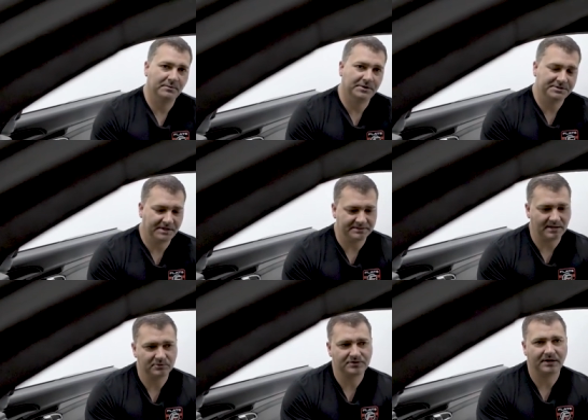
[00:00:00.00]
we're just gonna
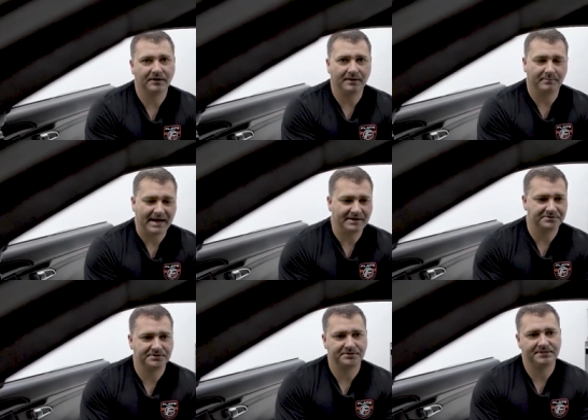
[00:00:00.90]
demonstrate here on the
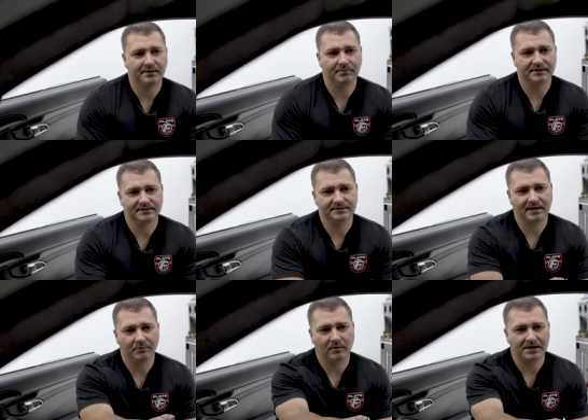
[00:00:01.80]
passenger seat, but it's the
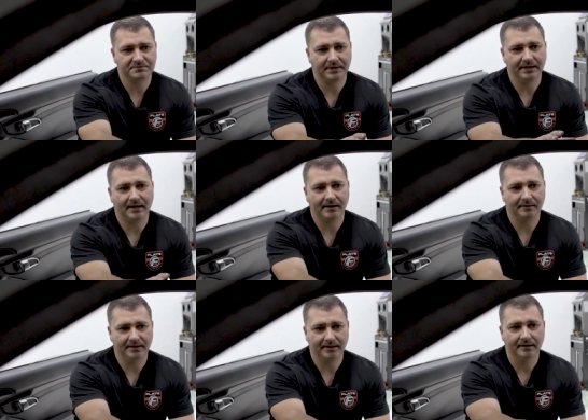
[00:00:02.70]
same arrangement
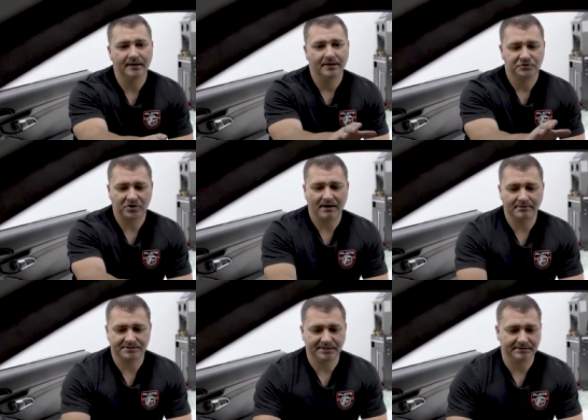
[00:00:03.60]
on the
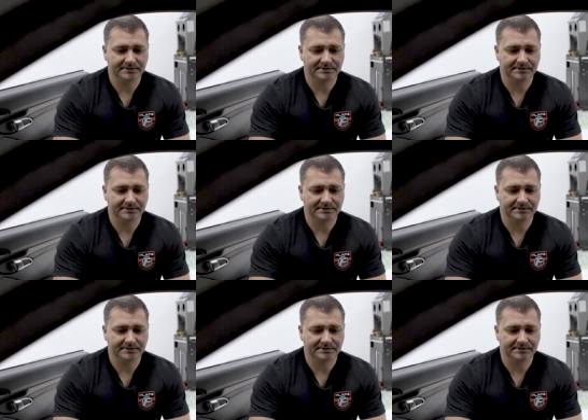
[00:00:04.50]
driver's seat.